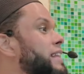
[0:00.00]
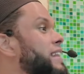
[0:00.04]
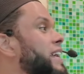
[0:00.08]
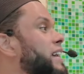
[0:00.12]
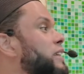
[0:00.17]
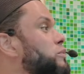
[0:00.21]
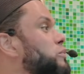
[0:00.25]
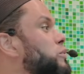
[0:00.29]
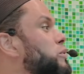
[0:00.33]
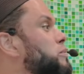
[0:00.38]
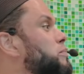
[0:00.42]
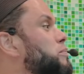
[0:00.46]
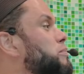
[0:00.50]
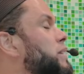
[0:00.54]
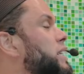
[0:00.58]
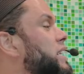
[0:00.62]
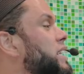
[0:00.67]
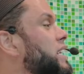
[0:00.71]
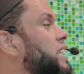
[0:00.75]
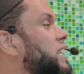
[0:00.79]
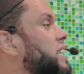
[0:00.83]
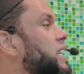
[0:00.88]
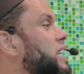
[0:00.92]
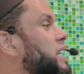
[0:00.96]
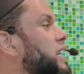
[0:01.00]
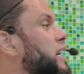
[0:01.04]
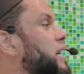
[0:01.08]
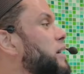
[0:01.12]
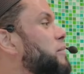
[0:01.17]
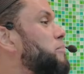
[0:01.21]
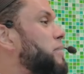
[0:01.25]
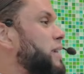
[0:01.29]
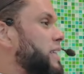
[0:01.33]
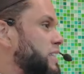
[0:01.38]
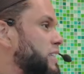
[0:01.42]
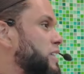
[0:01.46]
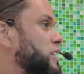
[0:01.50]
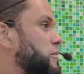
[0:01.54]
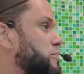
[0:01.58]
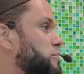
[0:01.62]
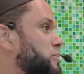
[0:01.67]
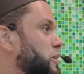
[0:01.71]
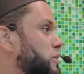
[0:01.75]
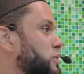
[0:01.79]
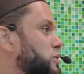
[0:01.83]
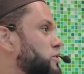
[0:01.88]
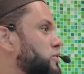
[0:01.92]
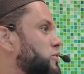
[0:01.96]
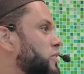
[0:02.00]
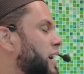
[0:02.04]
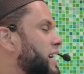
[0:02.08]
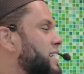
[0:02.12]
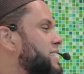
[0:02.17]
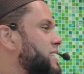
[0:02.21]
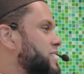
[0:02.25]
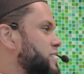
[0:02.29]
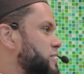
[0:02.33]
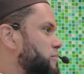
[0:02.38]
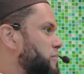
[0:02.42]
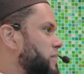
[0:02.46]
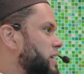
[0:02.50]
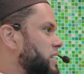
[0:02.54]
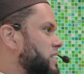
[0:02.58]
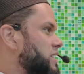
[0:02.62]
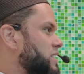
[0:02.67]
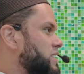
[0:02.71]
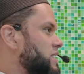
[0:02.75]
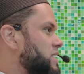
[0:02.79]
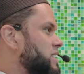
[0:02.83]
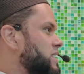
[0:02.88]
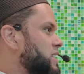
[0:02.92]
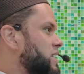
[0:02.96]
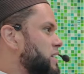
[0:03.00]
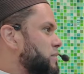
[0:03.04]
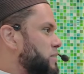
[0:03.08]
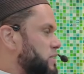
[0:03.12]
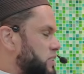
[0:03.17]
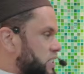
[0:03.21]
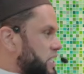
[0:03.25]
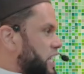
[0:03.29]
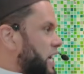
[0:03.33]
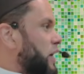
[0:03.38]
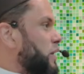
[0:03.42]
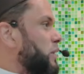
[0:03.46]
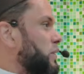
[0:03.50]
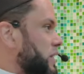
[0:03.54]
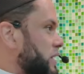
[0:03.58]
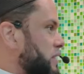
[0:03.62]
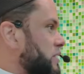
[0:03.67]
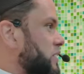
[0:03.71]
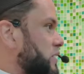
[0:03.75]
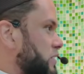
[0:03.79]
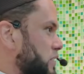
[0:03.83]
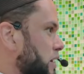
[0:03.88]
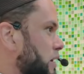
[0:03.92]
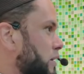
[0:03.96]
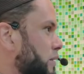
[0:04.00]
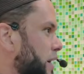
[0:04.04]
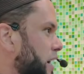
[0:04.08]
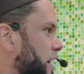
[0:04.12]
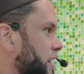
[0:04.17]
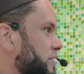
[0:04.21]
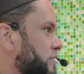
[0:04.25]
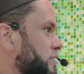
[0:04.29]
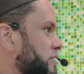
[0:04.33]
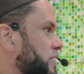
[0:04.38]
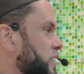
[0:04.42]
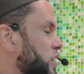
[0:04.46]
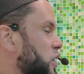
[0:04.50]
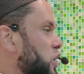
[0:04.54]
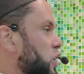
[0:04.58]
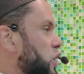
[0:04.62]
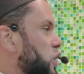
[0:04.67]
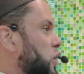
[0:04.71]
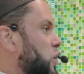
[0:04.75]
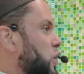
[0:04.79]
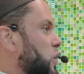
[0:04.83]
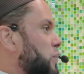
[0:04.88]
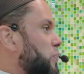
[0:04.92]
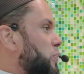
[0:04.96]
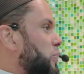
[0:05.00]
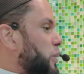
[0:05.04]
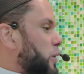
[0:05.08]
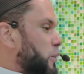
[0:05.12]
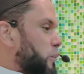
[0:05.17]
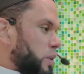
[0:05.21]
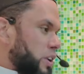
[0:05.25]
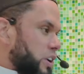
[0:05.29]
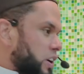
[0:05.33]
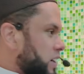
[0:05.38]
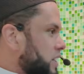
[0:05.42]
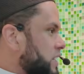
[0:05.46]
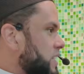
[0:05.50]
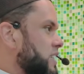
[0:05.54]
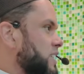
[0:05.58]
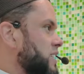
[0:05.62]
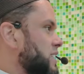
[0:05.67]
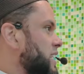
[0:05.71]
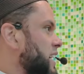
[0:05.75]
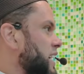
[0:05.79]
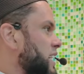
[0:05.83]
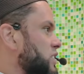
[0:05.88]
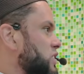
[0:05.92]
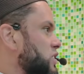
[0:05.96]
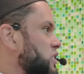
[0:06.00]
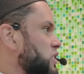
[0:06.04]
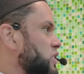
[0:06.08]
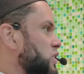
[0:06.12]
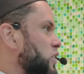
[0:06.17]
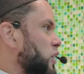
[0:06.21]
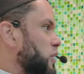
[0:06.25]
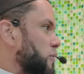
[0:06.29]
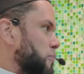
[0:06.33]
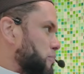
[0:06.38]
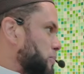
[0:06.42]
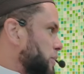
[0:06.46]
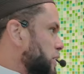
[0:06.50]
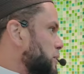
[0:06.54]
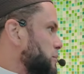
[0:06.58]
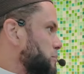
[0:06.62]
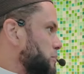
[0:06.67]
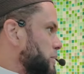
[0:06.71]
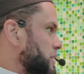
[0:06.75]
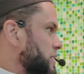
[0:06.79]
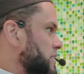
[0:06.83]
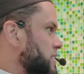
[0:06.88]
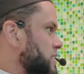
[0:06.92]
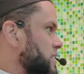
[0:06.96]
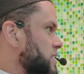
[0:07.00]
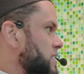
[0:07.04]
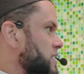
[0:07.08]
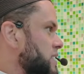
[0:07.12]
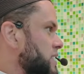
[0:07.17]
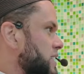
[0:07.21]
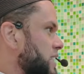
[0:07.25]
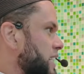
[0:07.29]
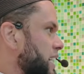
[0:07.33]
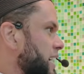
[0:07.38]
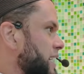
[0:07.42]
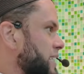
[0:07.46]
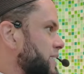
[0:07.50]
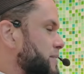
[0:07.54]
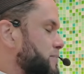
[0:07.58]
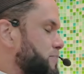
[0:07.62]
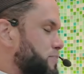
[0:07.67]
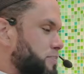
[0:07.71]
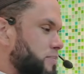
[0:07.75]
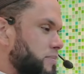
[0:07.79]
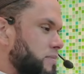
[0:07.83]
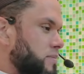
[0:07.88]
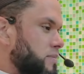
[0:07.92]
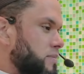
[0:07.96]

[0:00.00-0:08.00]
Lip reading: That would be a better approach for us as males. So now in the tawaf, we're not going to touch on purpose, right?